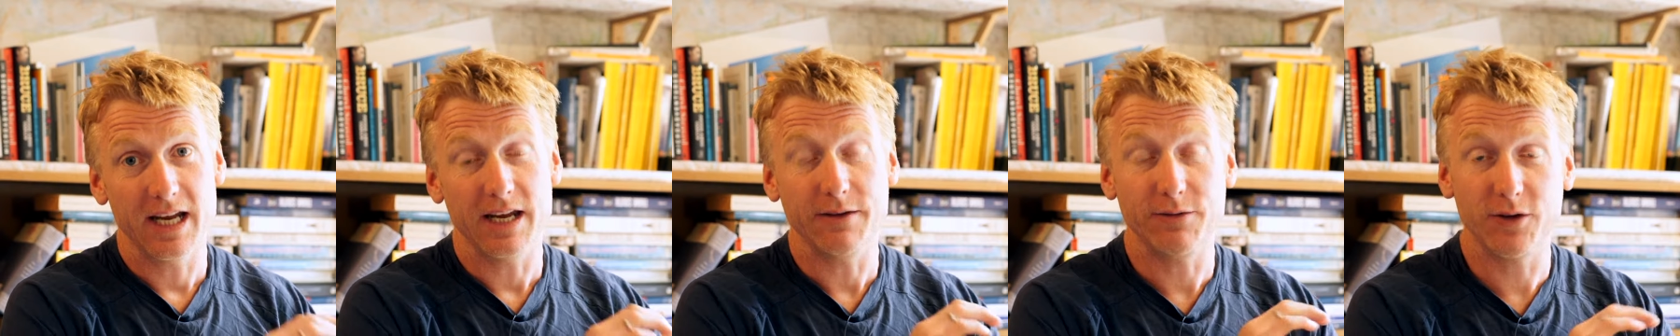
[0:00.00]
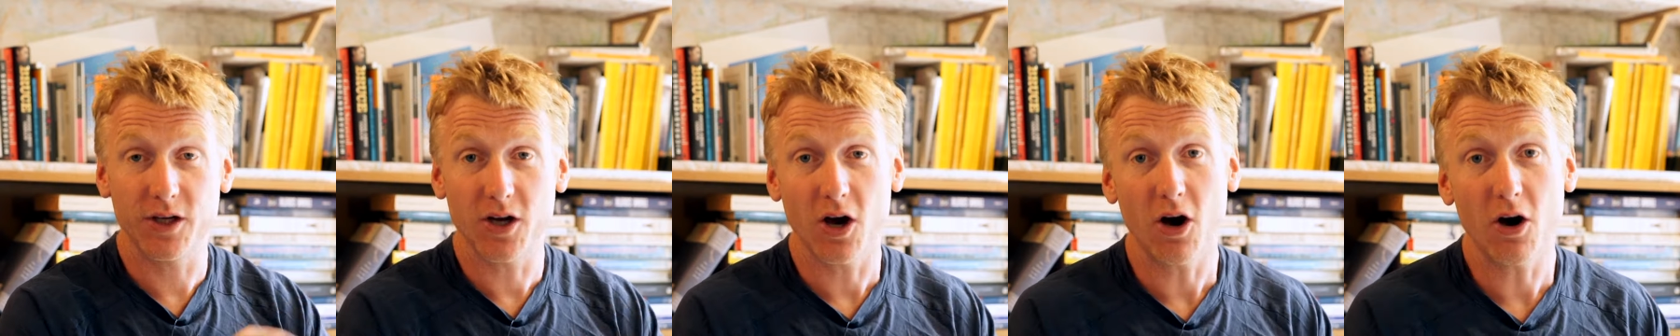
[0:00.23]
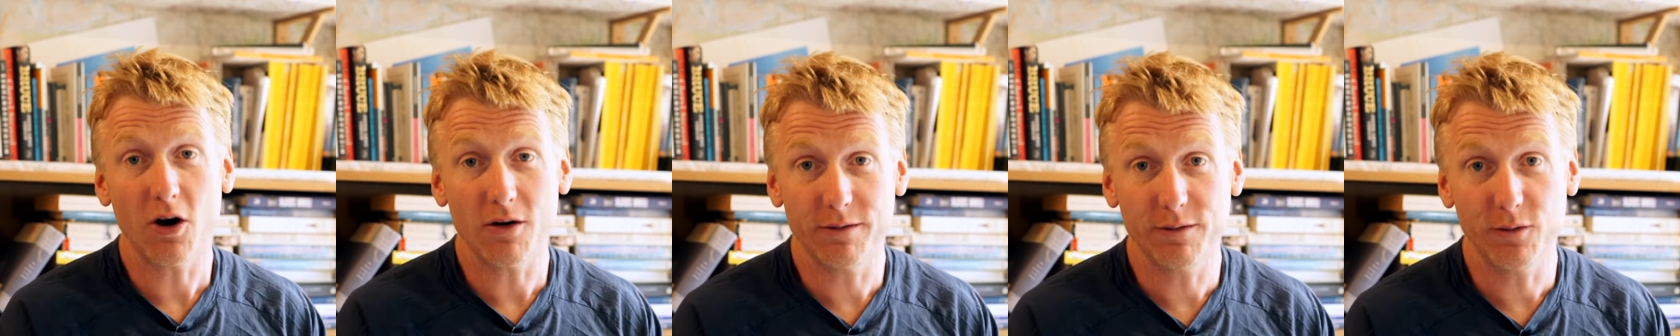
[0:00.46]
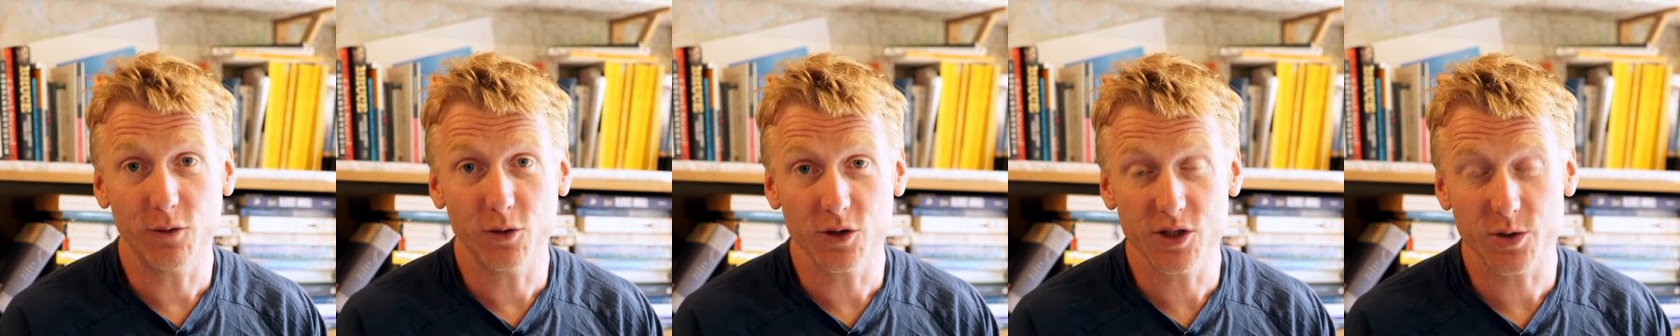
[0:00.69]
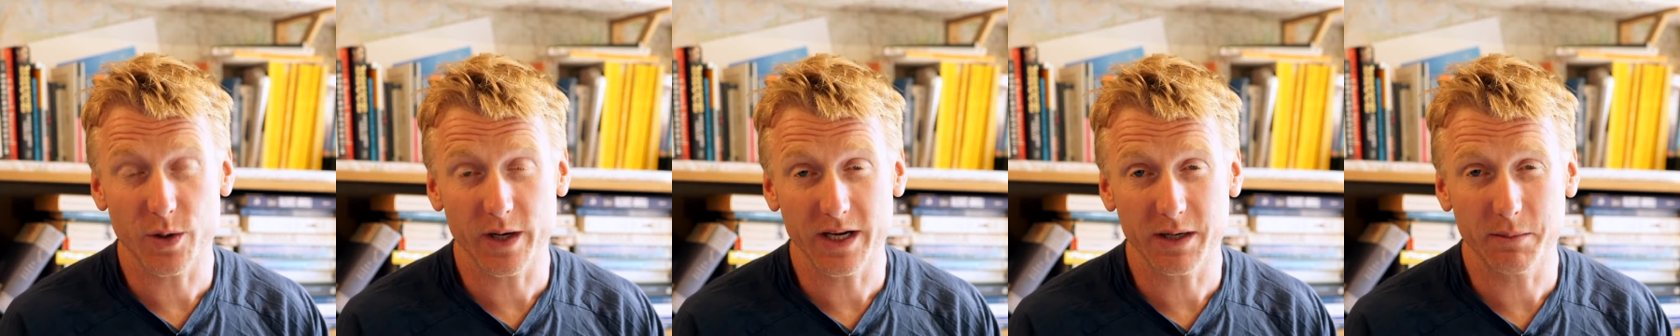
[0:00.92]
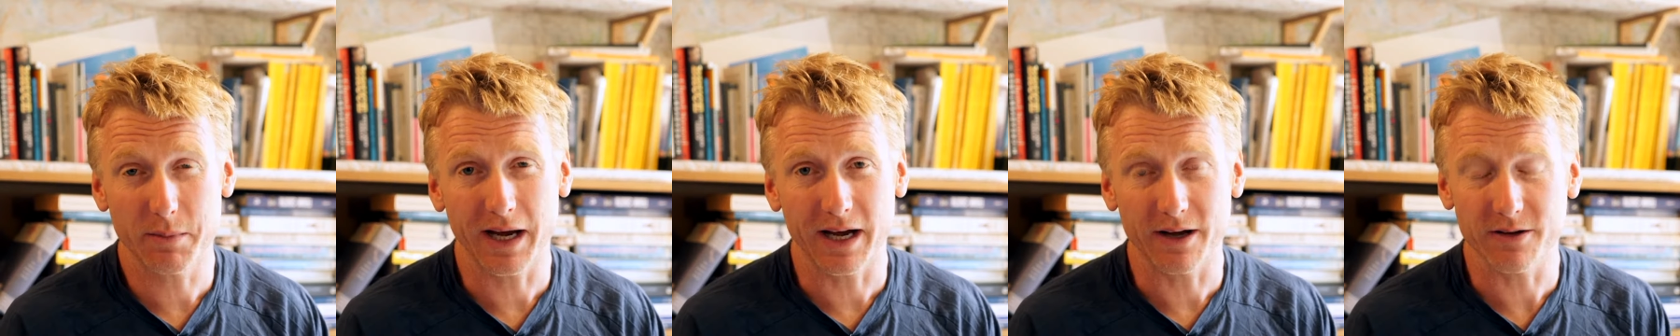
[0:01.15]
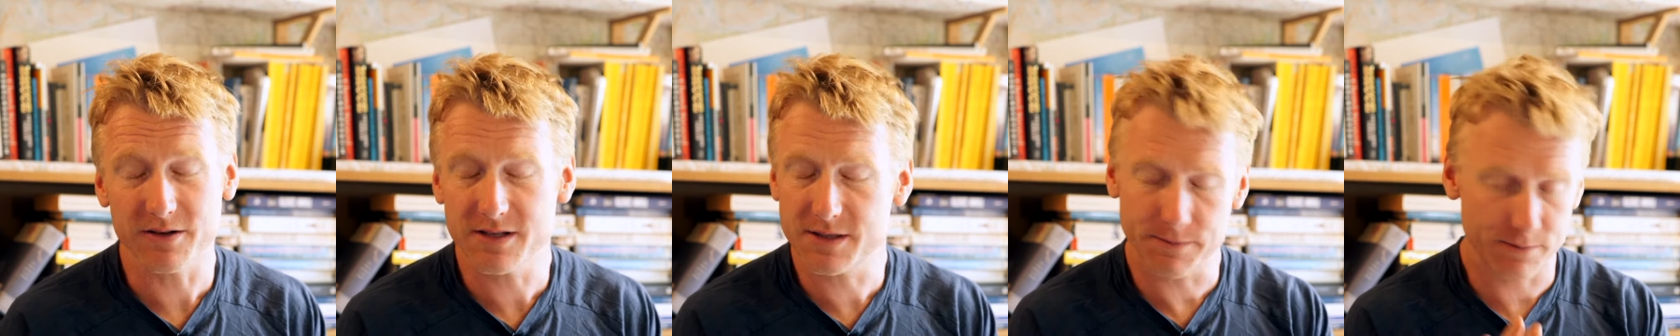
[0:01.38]
If you can't afford twenty
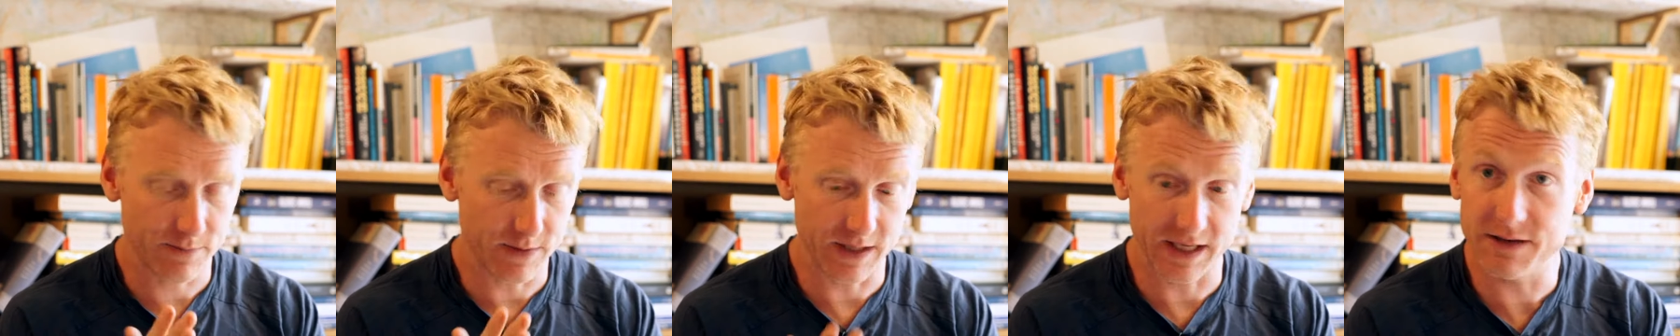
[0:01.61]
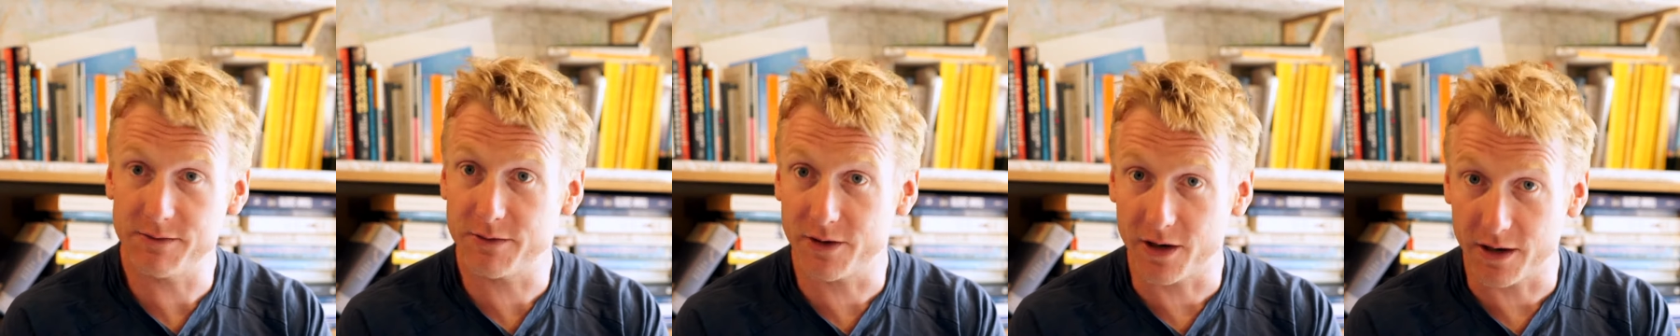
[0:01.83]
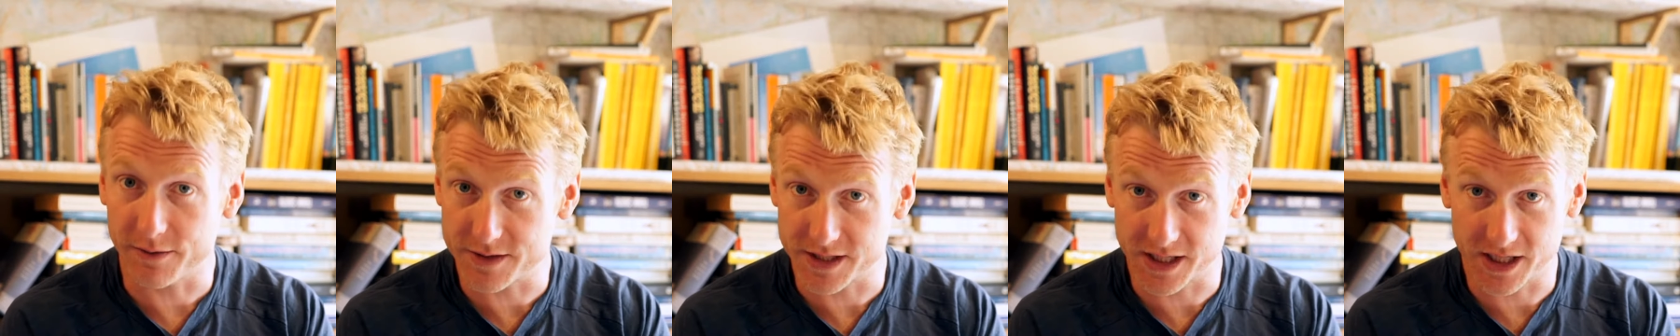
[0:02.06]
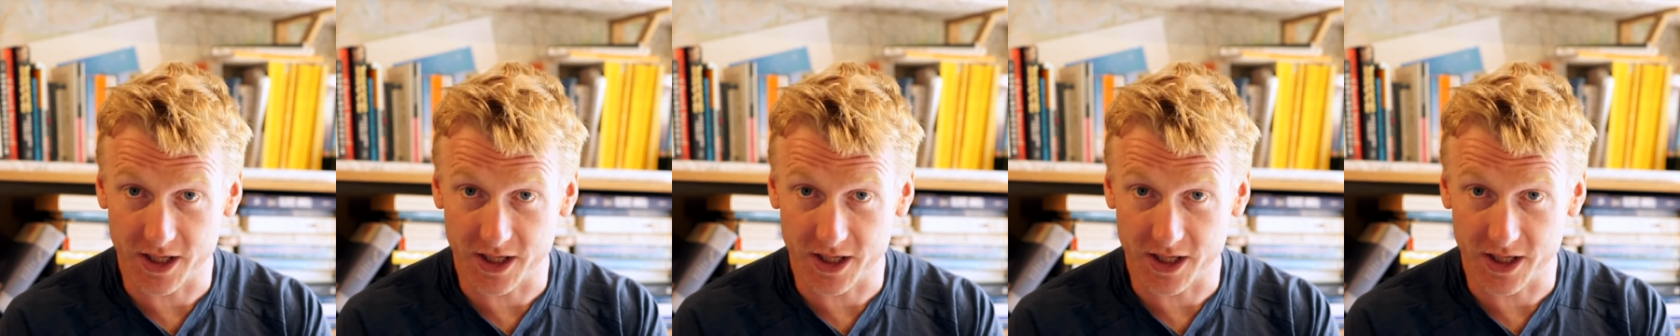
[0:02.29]
pounds, even after